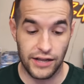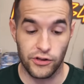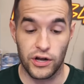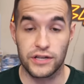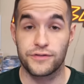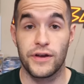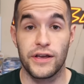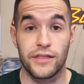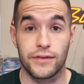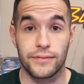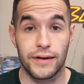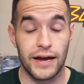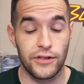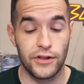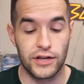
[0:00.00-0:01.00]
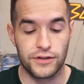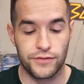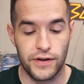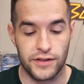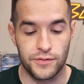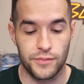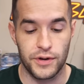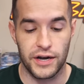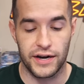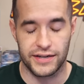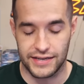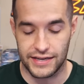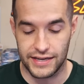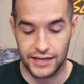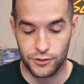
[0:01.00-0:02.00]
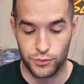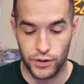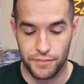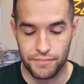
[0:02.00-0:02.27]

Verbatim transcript: lost faith. I lost faith, to be honest, and guess